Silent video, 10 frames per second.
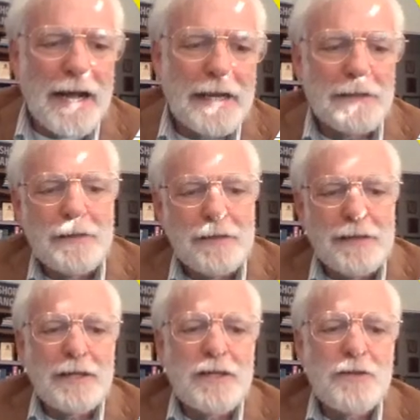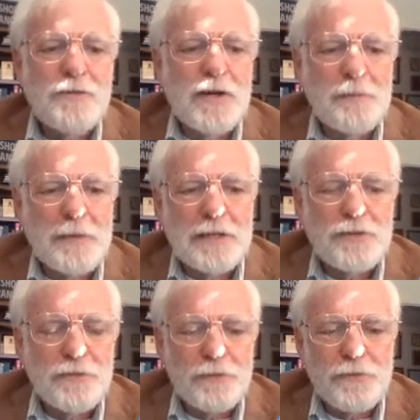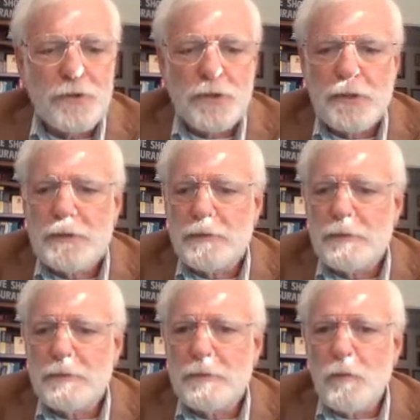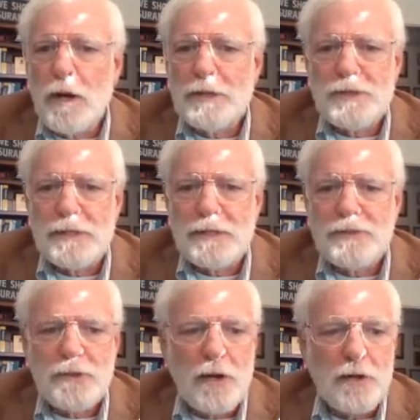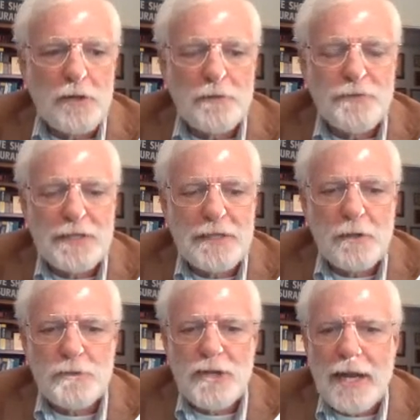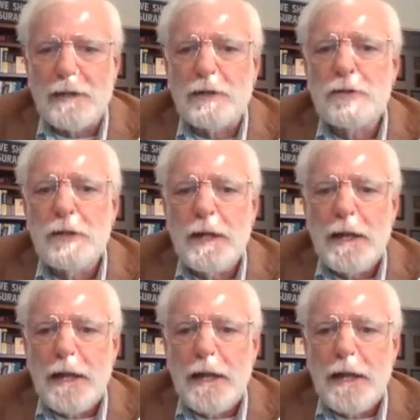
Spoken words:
Hi, thank you very much for watching us on our video channel,